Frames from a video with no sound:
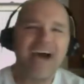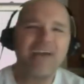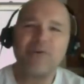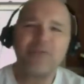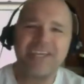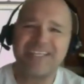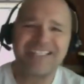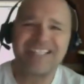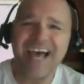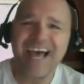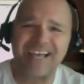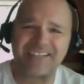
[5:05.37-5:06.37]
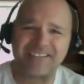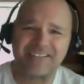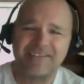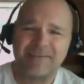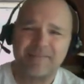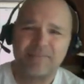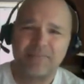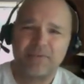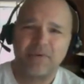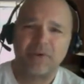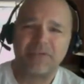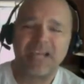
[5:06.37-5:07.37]
don't think it's that.
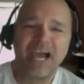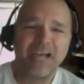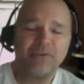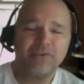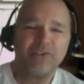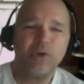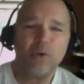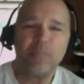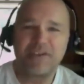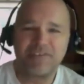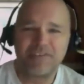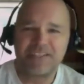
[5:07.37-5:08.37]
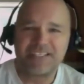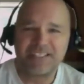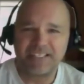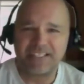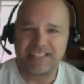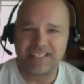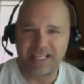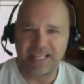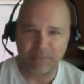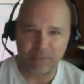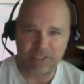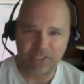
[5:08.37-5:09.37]
Okay, I don't know metaphysically exactly
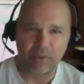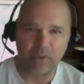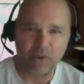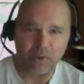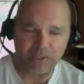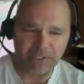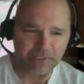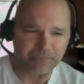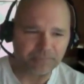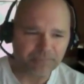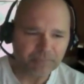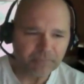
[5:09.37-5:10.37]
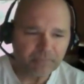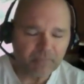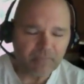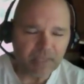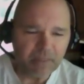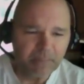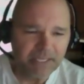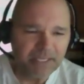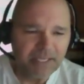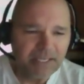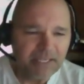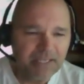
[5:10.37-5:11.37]
what's going on here, but
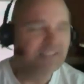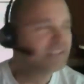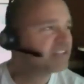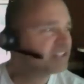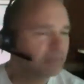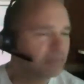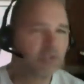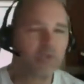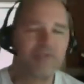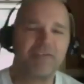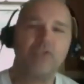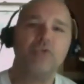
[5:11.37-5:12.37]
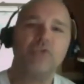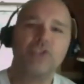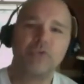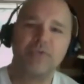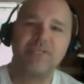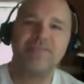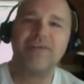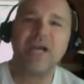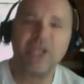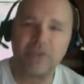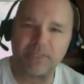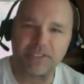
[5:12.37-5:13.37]
this is some sort of illusory
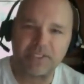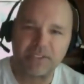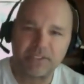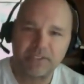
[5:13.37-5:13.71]
environment.